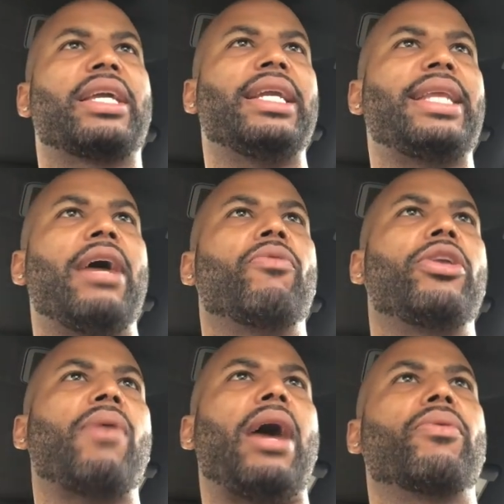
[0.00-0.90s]
get that
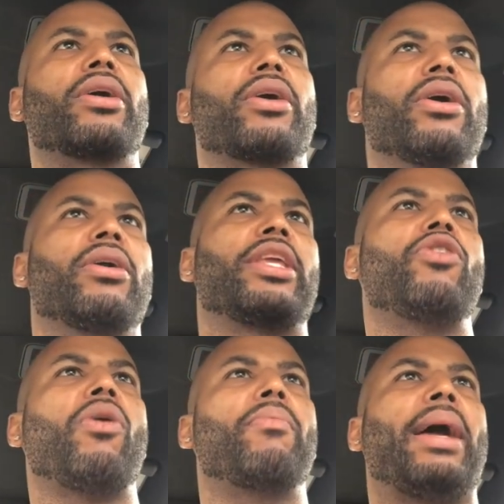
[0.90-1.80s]
when you out with a girl and
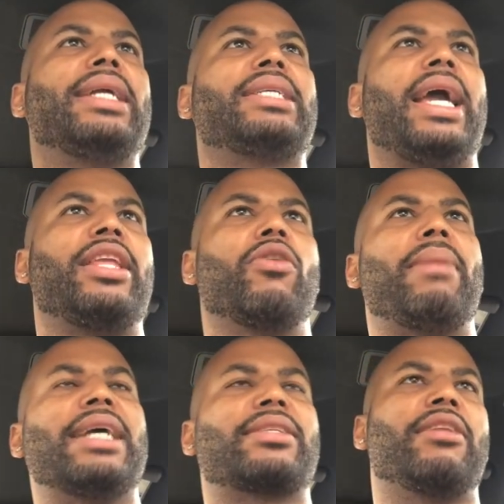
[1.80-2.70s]
you maintaining your
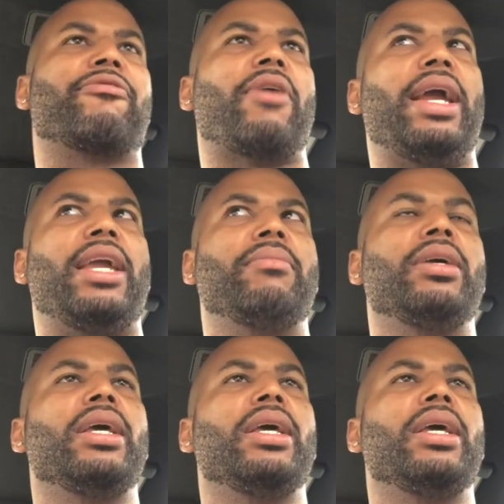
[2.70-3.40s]
masculine frame,